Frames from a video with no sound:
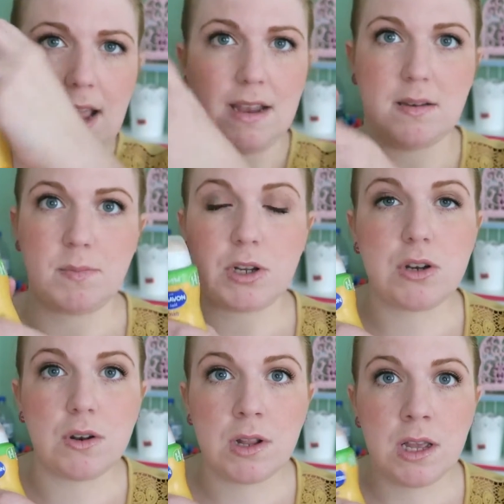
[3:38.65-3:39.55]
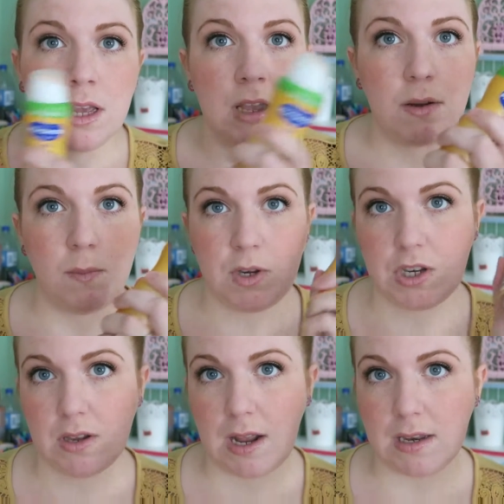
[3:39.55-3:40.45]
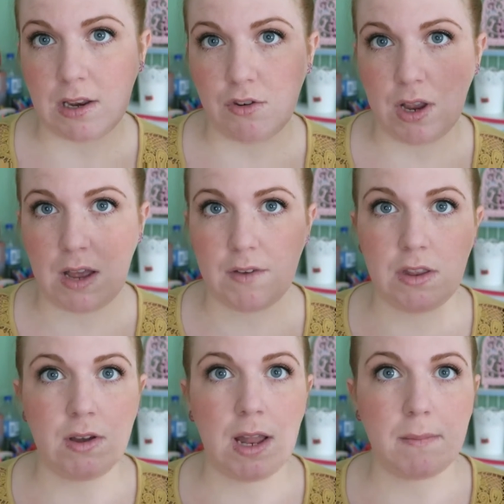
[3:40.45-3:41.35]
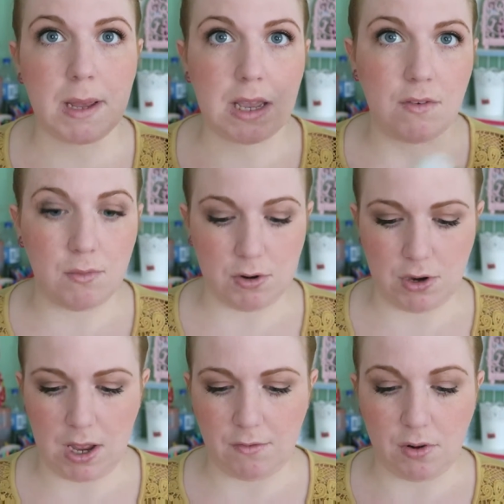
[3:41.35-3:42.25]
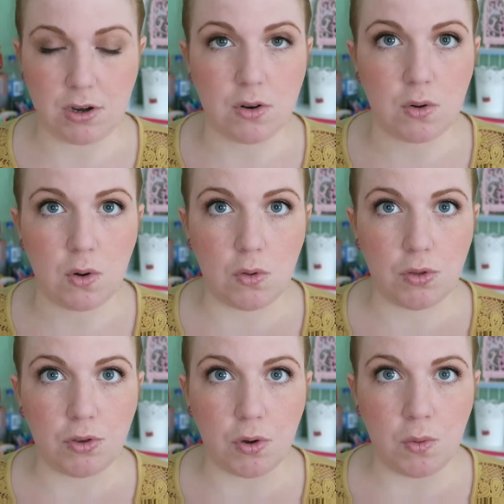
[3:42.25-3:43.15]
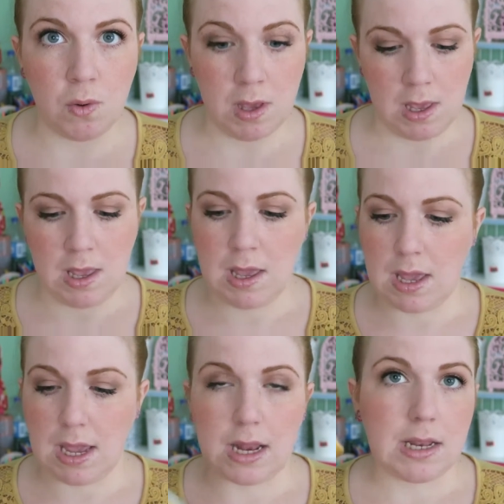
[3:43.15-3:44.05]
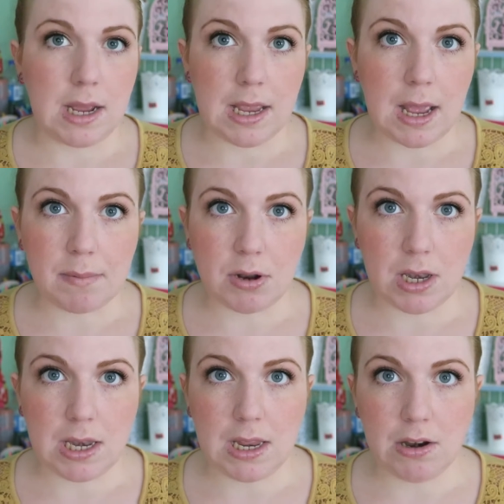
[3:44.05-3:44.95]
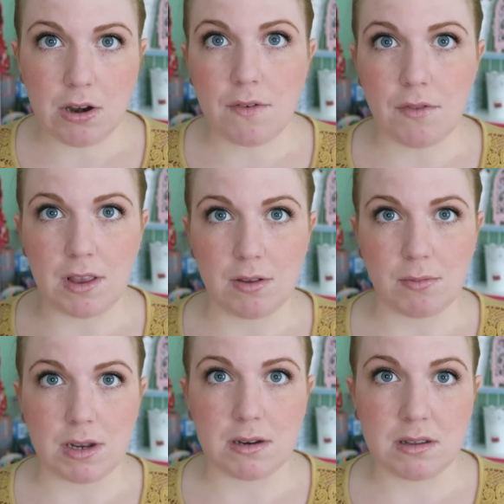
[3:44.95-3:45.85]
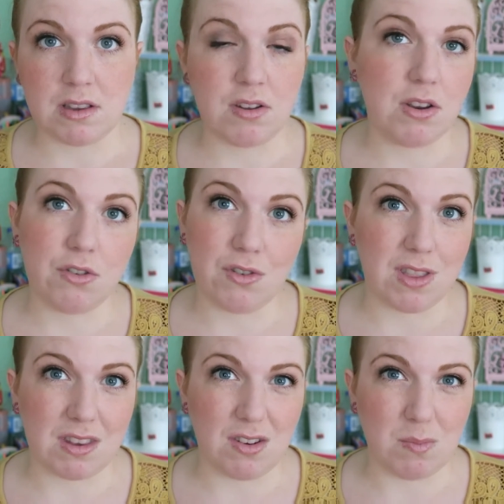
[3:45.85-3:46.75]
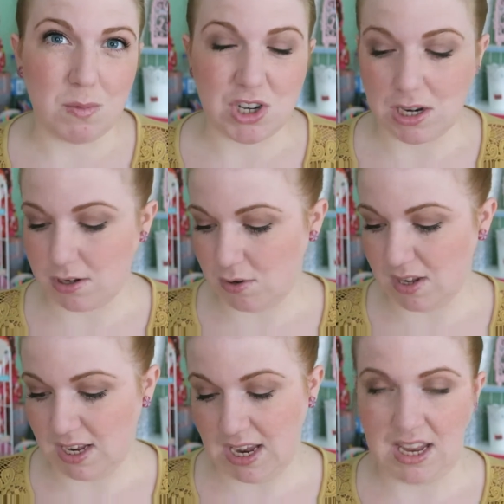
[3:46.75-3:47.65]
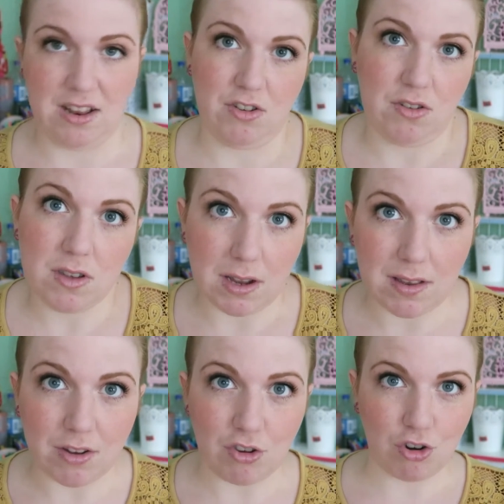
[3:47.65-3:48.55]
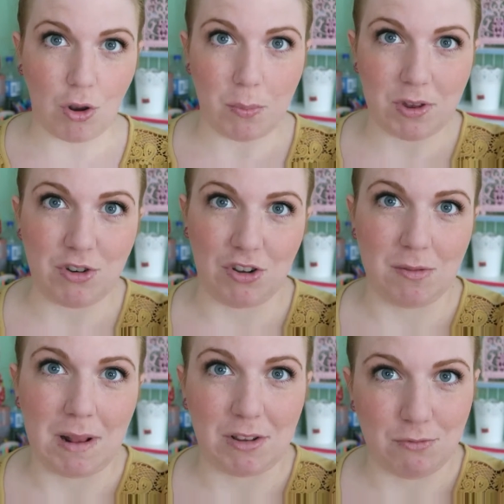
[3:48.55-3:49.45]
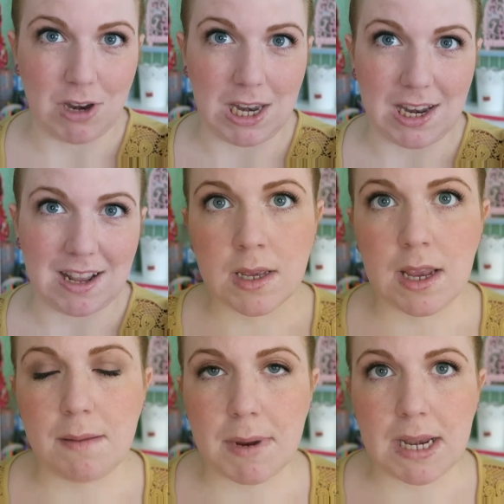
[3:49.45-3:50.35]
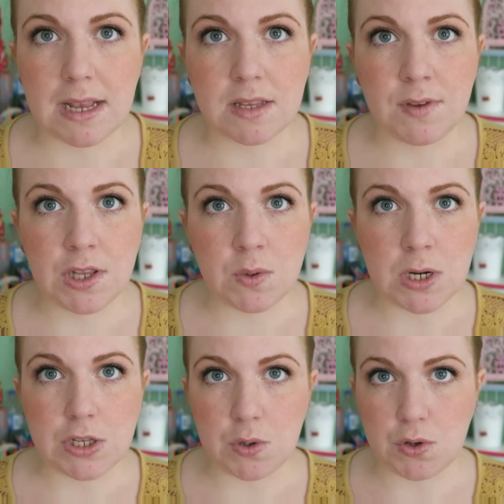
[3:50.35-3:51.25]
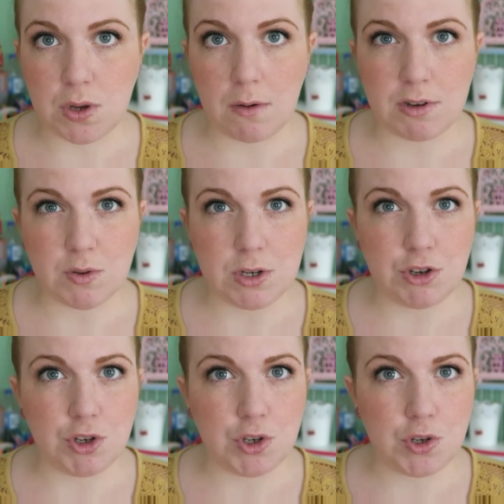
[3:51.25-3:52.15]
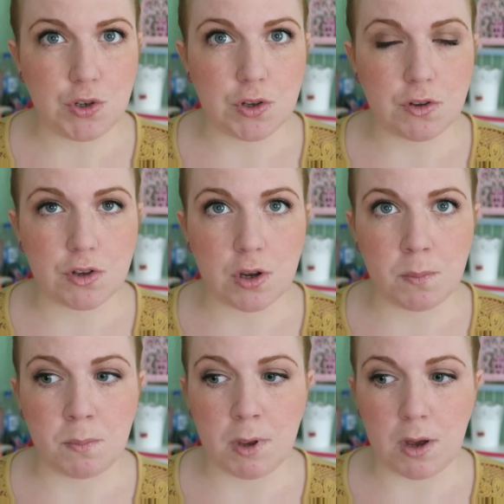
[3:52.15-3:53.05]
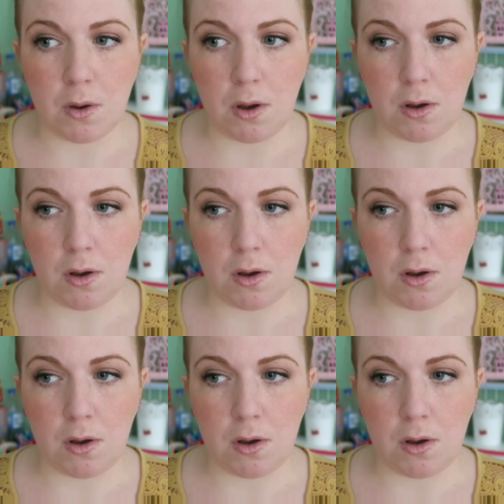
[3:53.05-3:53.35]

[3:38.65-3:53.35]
sized bottle, which is handy to have in your handbag if you want to have one on the go. And I absolutely love this one. It's a deodorant, there's not much else to say. It just does its job. It just smells really nice. In my last video, I told you I was going to use some